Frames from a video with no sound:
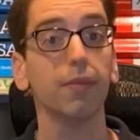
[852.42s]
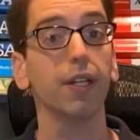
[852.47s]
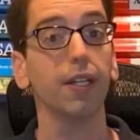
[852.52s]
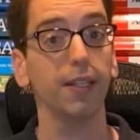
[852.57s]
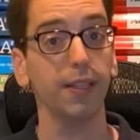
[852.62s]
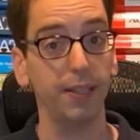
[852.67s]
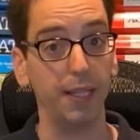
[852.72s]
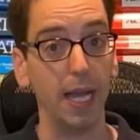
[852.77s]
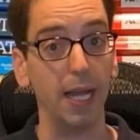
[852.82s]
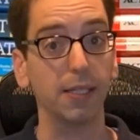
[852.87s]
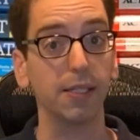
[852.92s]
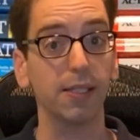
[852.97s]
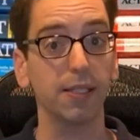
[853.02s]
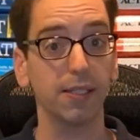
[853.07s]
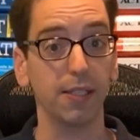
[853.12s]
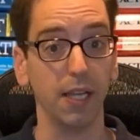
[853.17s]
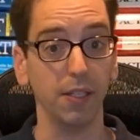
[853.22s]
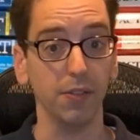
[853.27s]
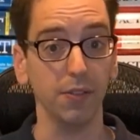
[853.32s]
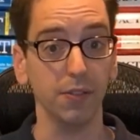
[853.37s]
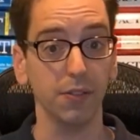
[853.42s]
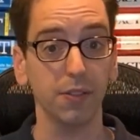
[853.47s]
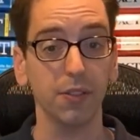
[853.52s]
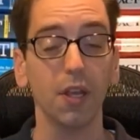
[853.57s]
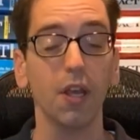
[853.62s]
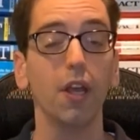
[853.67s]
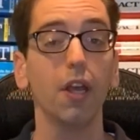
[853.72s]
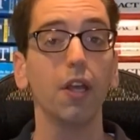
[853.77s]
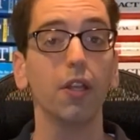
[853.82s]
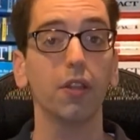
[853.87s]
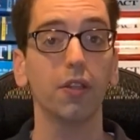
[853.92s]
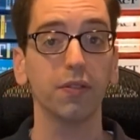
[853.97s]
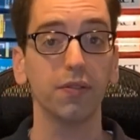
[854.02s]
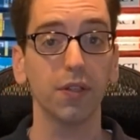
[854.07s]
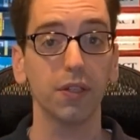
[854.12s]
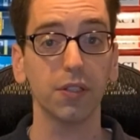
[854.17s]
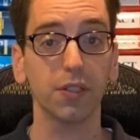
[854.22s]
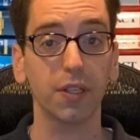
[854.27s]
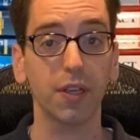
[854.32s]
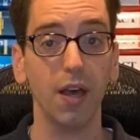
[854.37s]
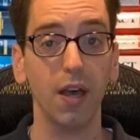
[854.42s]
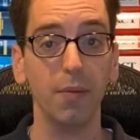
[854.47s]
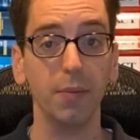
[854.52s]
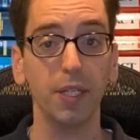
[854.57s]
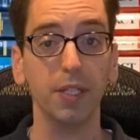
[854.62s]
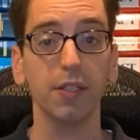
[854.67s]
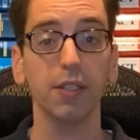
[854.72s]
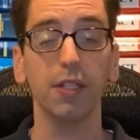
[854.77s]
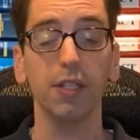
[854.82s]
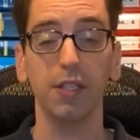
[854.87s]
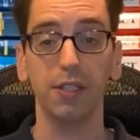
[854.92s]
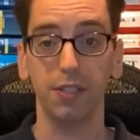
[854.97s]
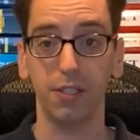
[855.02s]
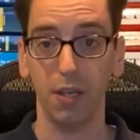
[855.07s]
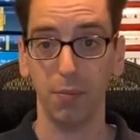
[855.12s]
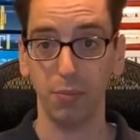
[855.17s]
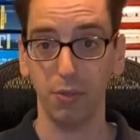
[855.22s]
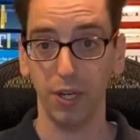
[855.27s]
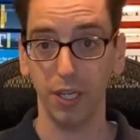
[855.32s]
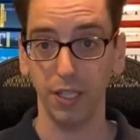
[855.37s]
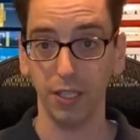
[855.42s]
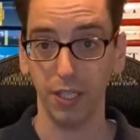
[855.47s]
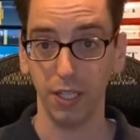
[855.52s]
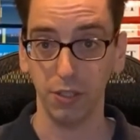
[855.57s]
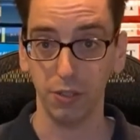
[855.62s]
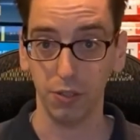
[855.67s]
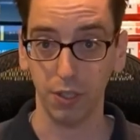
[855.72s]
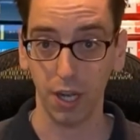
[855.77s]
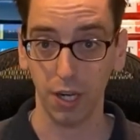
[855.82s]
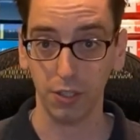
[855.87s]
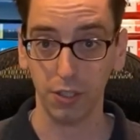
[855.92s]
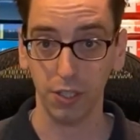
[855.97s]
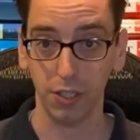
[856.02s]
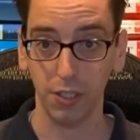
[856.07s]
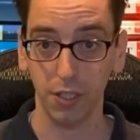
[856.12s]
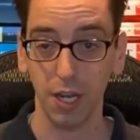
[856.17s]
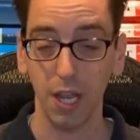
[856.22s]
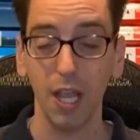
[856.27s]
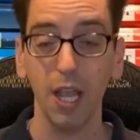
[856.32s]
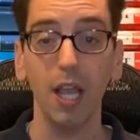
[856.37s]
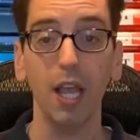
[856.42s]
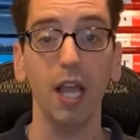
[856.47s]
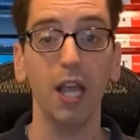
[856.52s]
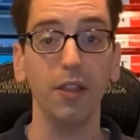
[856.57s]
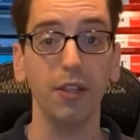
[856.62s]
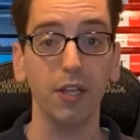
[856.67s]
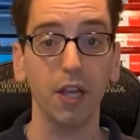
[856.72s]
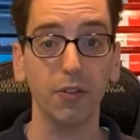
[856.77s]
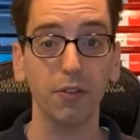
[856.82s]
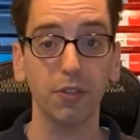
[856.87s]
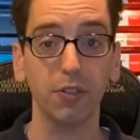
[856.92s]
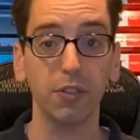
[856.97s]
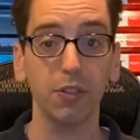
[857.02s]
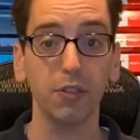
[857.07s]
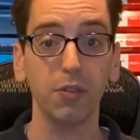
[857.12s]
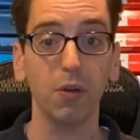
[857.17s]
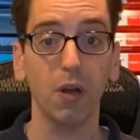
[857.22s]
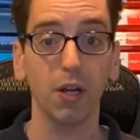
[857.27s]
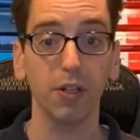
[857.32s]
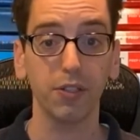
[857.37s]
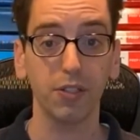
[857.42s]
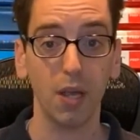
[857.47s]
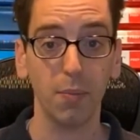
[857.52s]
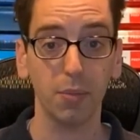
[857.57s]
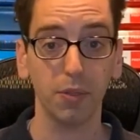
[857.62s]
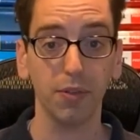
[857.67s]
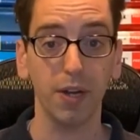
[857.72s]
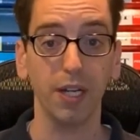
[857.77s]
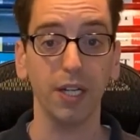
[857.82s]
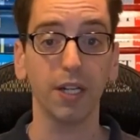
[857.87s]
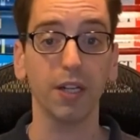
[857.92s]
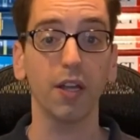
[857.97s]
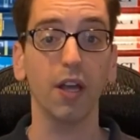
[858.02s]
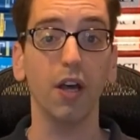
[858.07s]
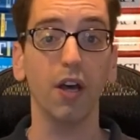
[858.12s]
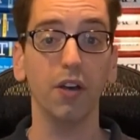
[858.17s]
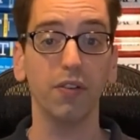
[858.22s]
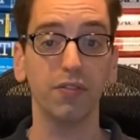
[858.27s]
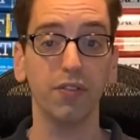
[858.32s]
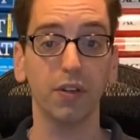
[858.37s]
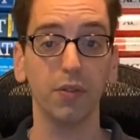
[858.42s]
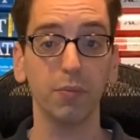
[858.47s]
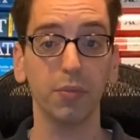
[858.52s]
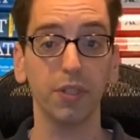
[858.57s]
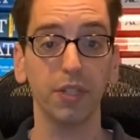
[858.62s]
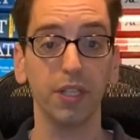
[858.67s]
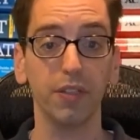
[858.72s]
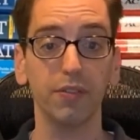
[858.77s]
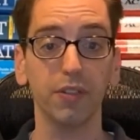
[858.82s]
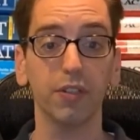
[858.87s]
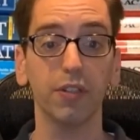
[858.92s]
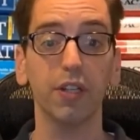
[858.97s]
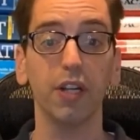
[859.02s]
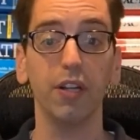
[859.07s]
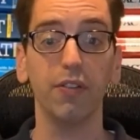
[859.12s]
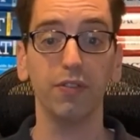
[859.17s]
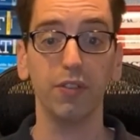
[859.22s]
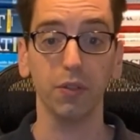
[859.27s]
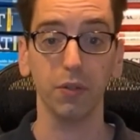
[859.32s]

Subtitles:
That's the sentence. The first comma is separating the introduction, and the other two are separating a firm believer in fuel